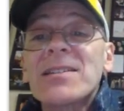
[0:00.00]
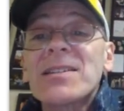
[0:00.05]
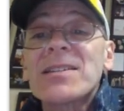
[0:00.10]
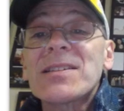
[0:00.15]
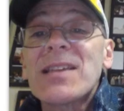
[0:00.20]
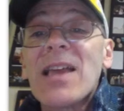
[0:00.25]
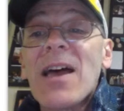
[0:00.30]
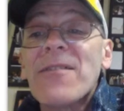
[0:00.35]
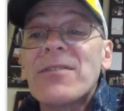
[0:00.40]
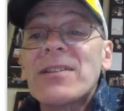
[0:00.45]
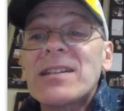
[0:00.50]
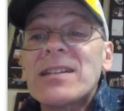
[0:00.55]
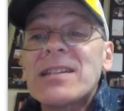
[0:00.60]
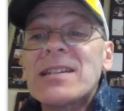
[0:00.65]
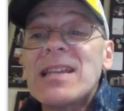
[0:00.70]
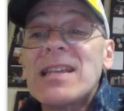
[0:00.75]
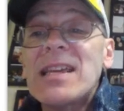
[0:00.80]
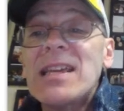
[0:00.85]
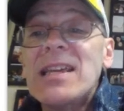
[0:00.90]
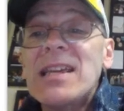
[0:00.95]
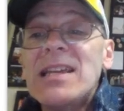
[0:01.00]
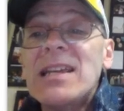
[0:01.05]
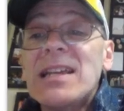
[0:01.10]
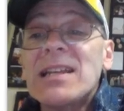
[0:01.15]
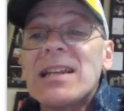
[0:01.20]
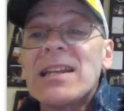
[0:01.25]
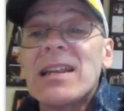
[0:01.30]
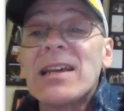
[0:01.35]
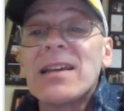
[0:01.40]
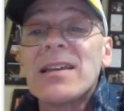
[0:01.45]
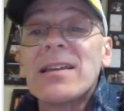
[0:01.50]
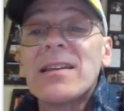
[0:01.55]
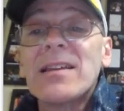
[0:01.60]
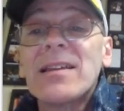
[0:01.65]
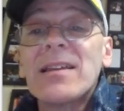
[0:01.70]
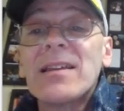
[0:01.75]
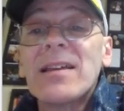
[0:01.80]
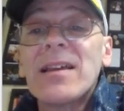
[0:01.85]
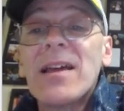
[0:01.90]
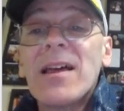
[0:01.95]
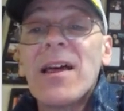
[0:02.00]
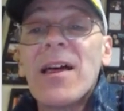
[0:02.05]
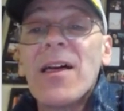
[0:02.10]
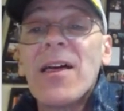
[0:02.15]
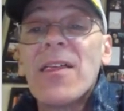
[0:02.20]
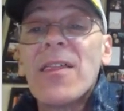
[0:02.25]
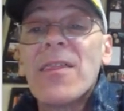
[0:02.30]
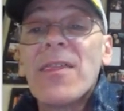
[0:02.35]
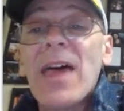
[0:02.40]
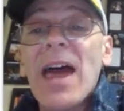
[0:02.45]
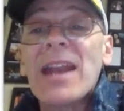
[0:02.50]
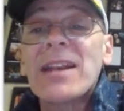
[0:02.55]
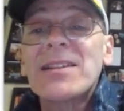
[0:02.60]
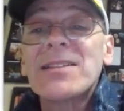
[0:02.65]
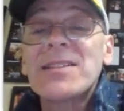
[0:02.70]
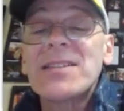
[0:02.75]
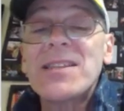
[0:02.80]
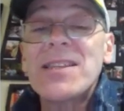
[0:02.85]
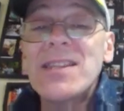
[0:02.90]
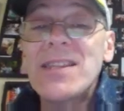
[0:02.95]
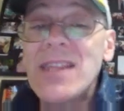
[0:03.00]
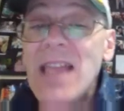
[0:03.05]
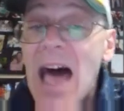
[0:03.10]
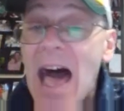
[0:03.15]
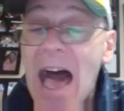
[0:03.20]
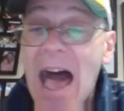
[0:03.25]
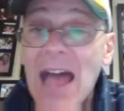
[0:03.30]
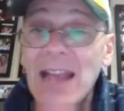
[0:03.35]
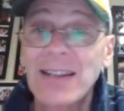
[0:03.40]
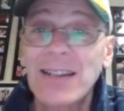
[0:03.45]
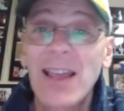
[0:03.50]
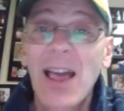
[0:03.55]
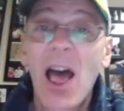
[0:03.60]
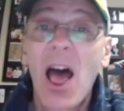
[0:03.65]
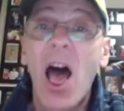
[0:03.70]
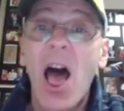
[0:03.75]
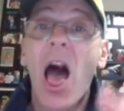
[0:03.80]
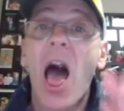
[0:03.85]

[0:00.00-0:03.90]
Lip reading: 17. That is not